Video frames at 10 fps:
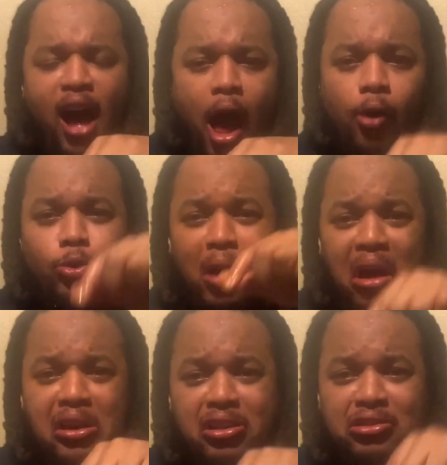I don't know how
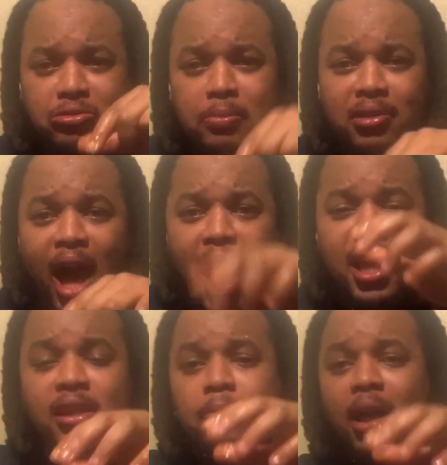I cook shrimp. I
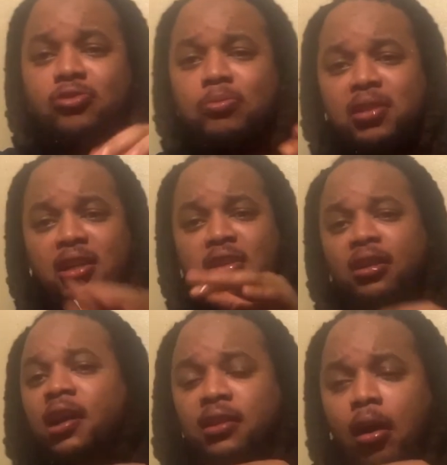can't get my shrimp to get cooked
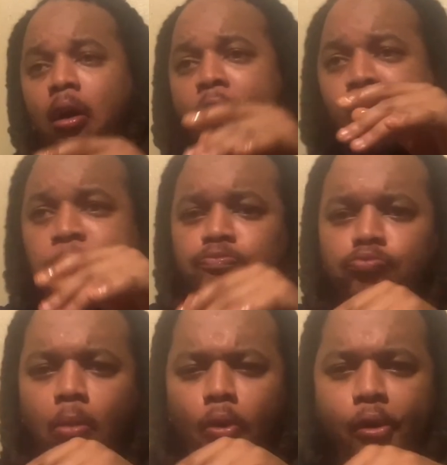like that.
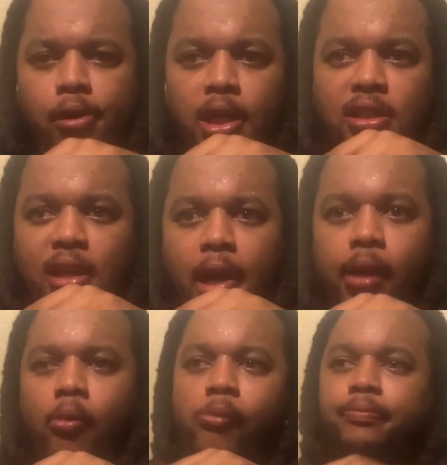It's like
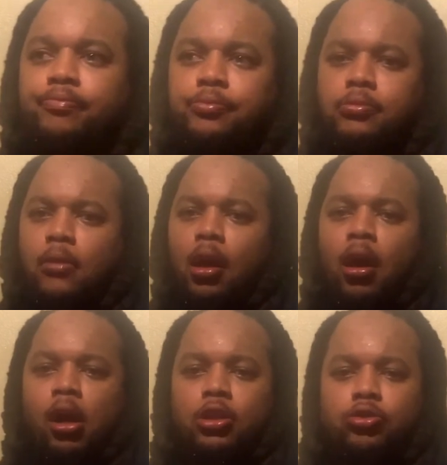
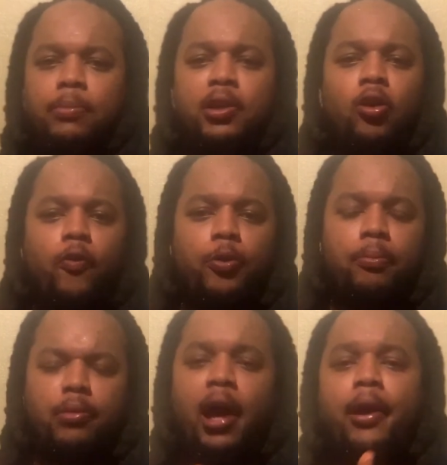shrimp can go
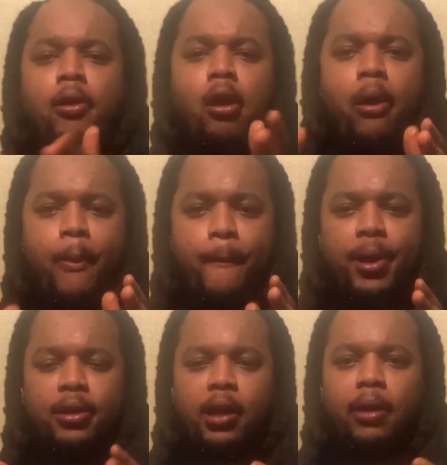from like
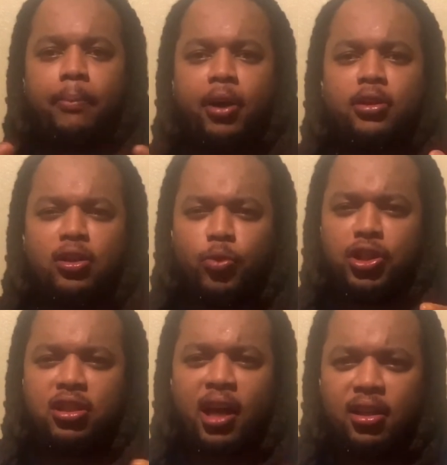being like barely cooked where you
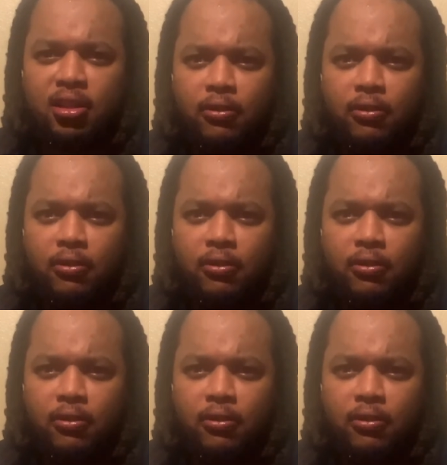just like